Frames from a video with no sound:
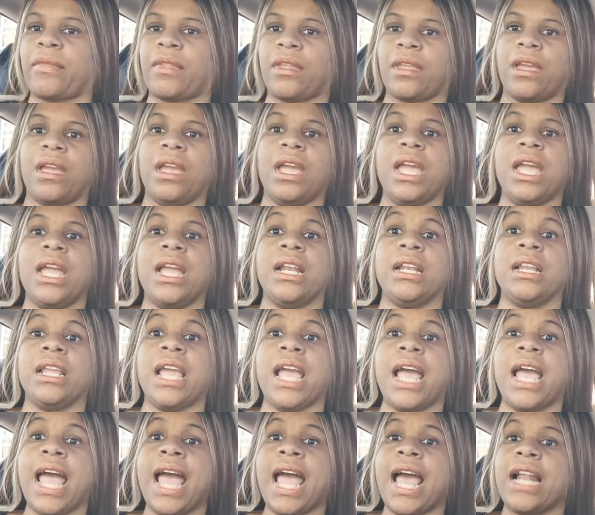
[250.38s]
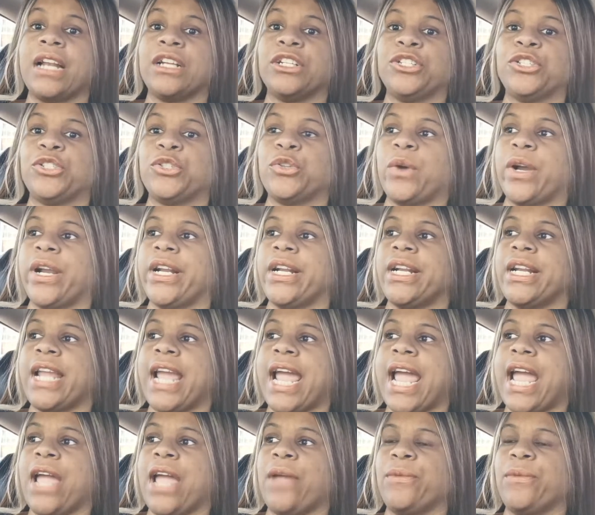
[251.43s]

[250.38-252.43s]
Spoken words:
yeah, I had a short day.